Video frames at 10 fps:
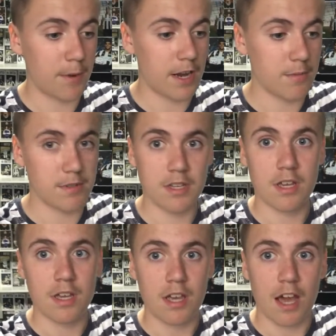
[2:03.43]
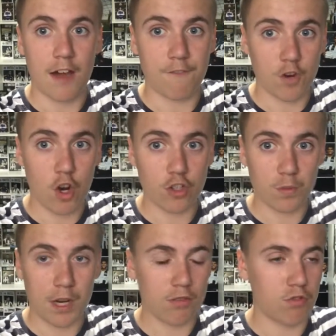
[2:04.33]
But anyways, I forgot
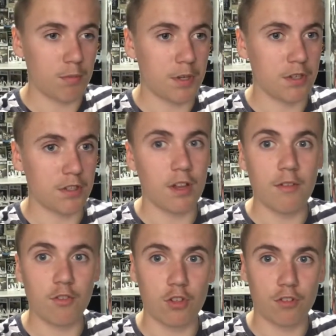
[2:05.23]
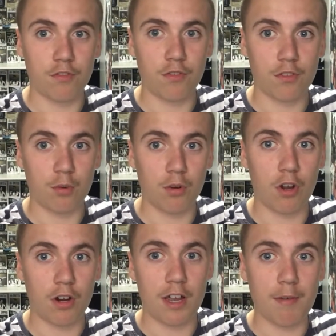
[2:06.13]
to do an outro because it literally took so
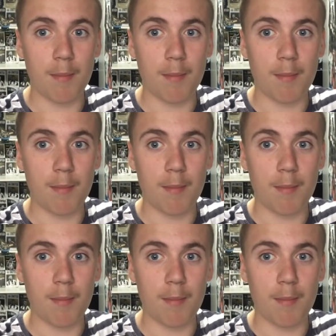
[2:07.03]
long.